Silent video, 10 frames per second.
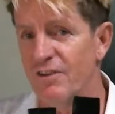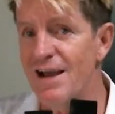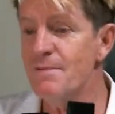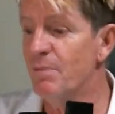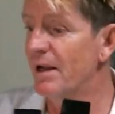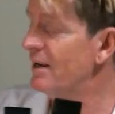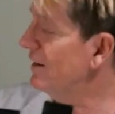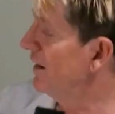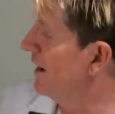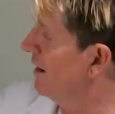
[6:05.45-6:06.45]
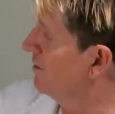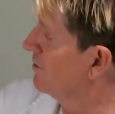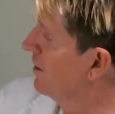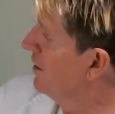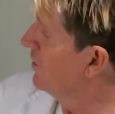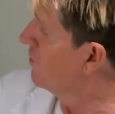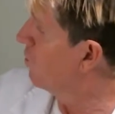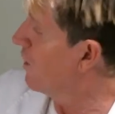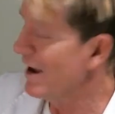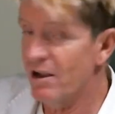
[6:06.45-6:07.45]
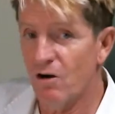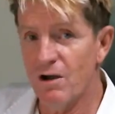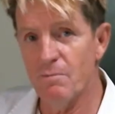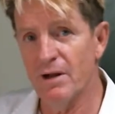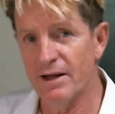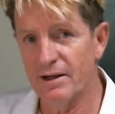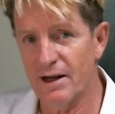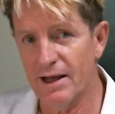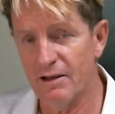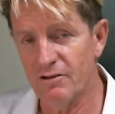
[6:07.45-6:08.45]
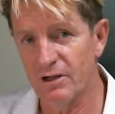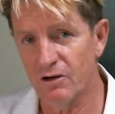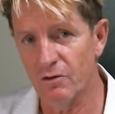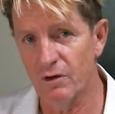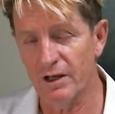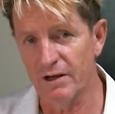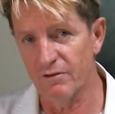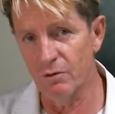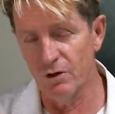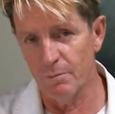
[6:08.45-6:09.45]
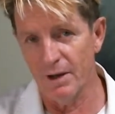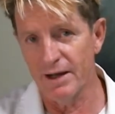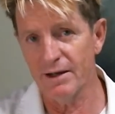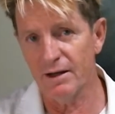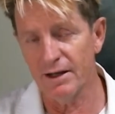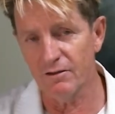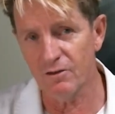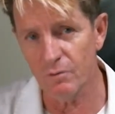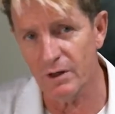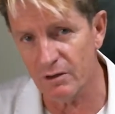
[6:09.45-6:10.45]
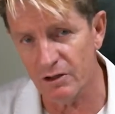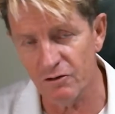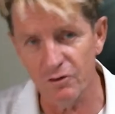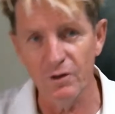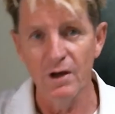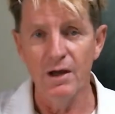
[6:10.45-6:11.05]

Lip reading: They blend clouds the way I blend clouds in acrylic. And if you want to paint clouds the way I do